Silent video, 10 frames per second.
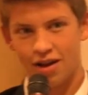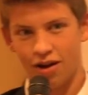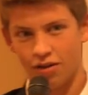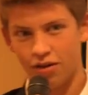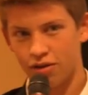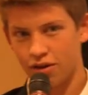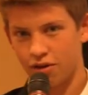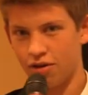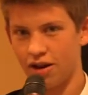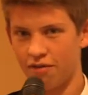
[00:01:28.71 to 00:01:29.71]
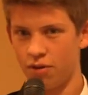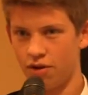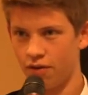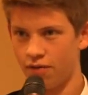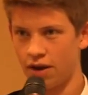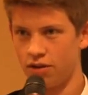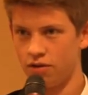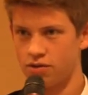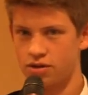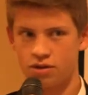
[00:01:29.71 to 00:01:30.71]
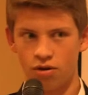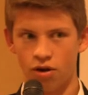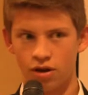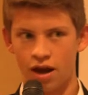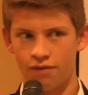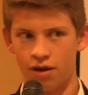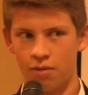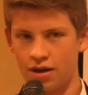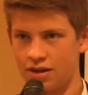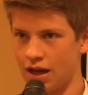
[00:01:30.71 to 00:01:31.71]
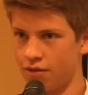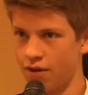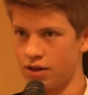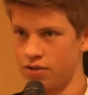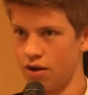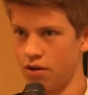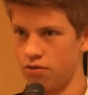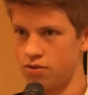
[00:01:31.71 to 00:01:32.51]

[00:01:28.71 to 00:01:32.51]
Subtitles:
although they're going to have beautiful venues, they're not going to have any way to get the fans around.